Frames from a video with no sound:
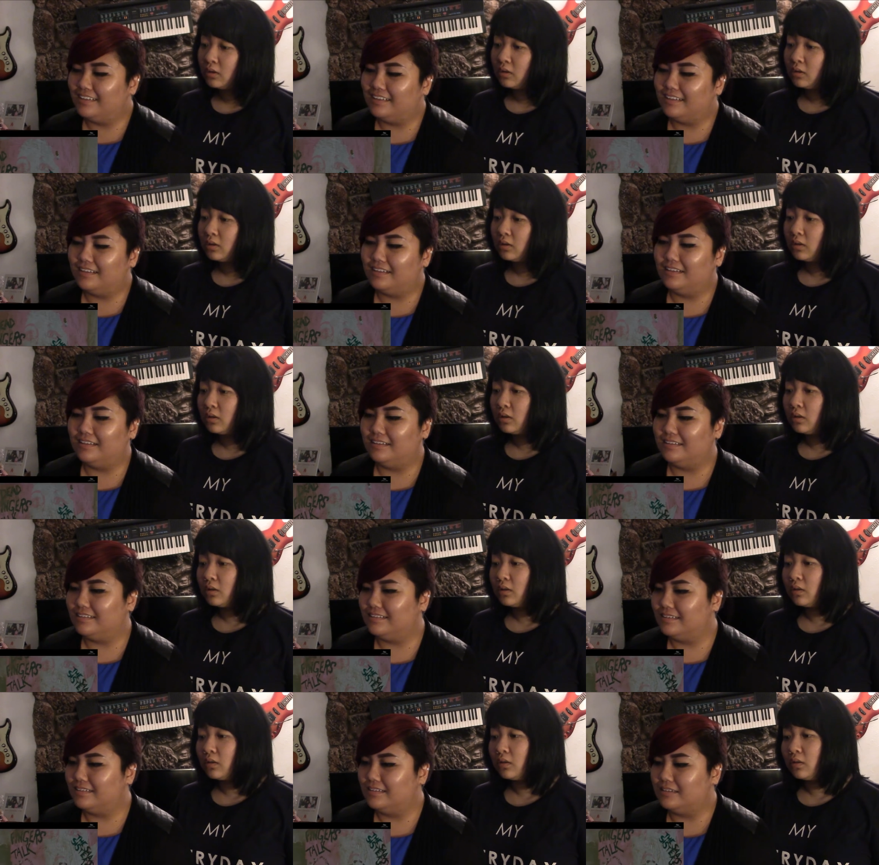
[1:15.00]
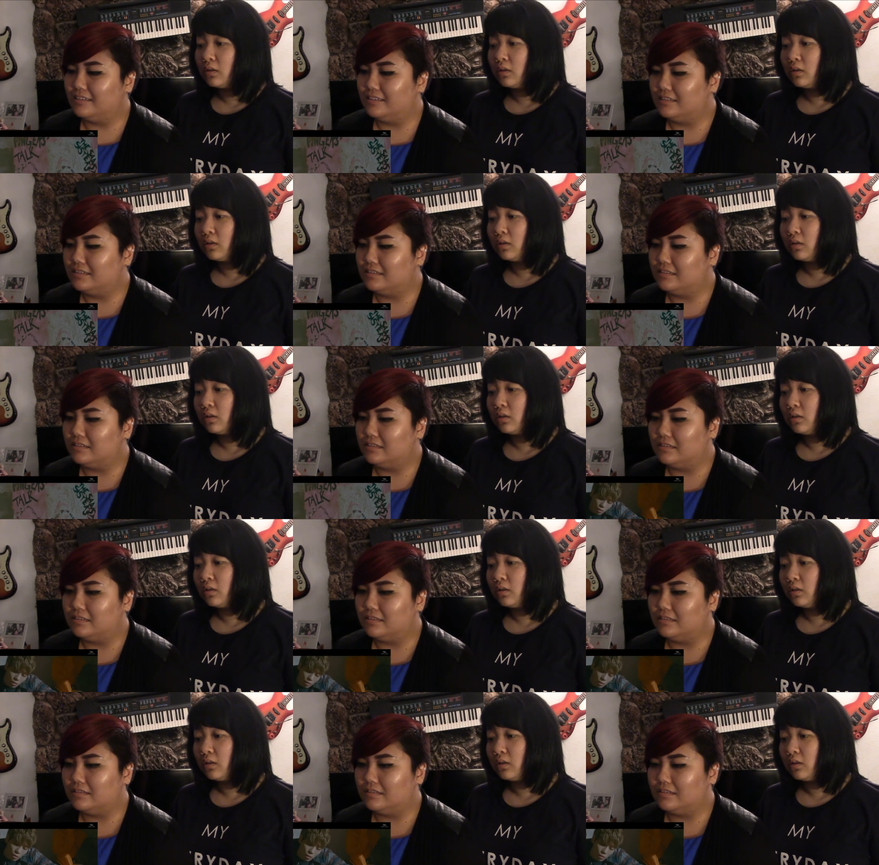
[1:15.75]

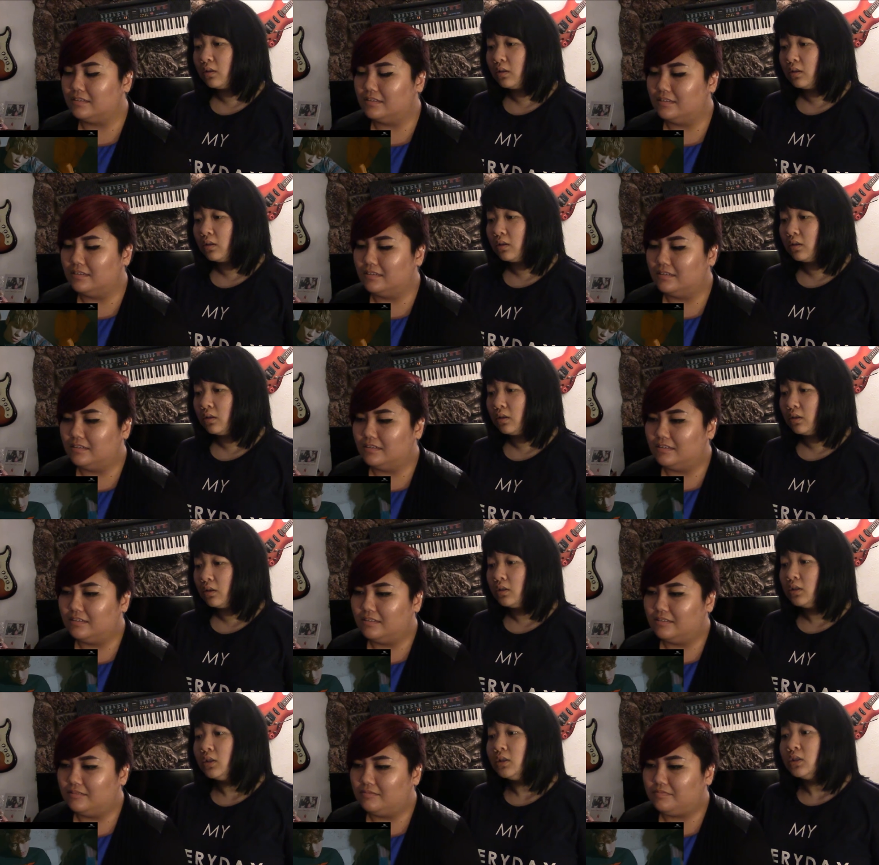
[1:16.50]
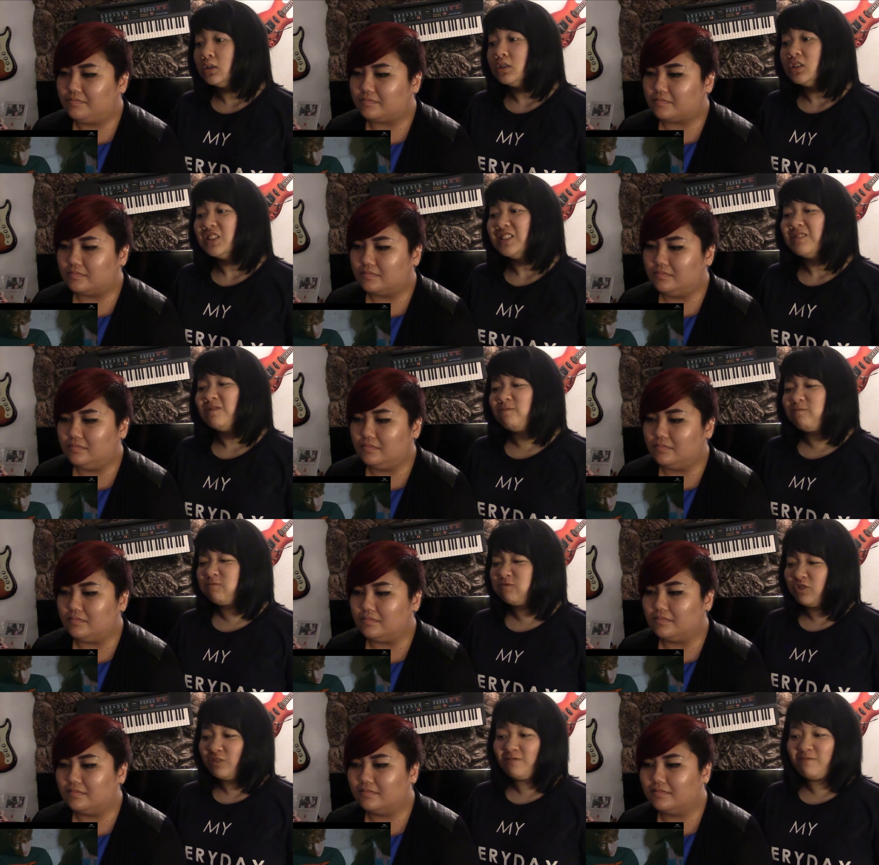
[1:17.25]

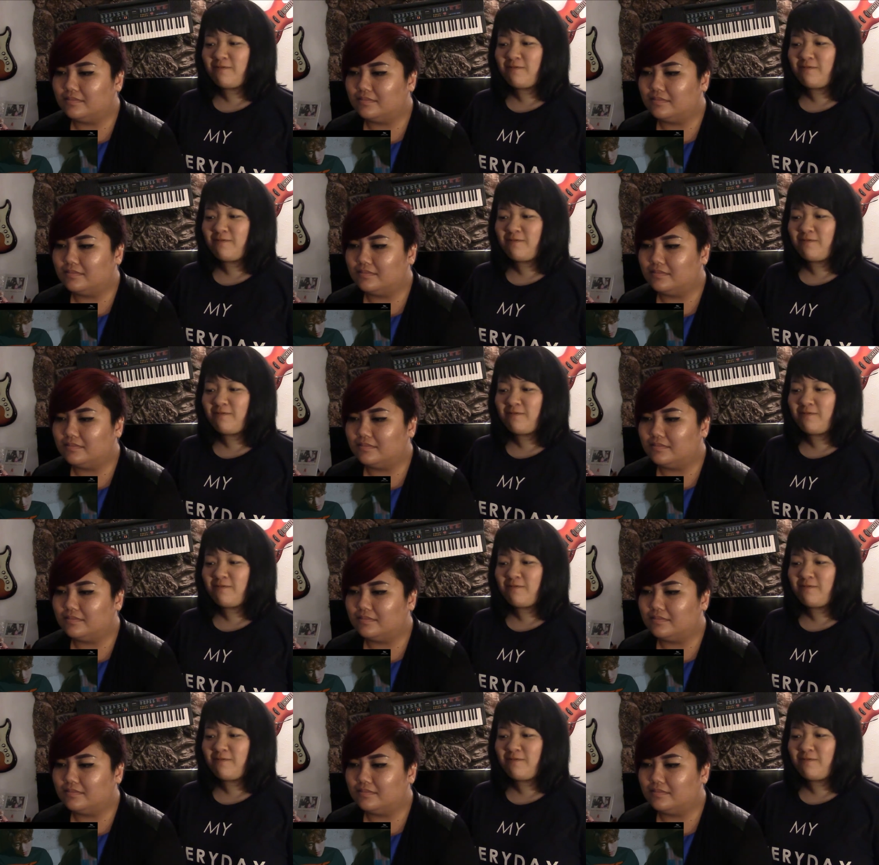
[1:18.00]
(no one is talking)